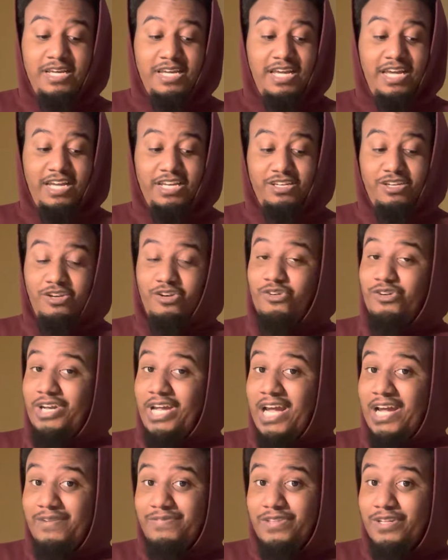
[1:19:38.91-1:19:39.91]
and you're going to
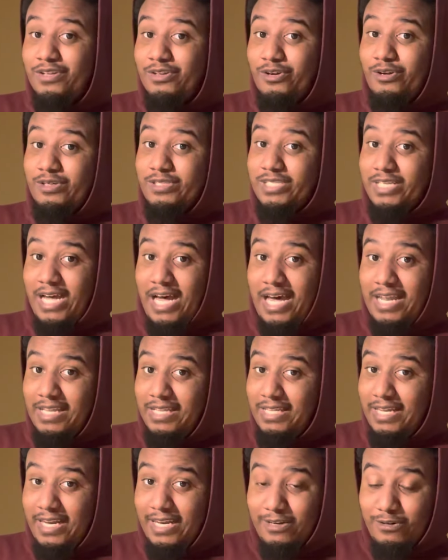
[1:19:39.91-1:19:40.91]
have to learn to how to
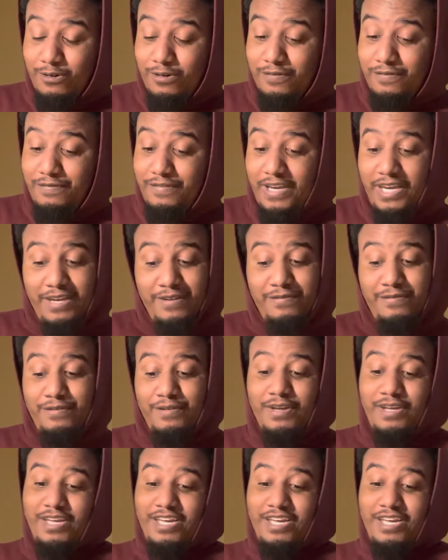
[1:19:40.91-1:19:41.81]
lean on faith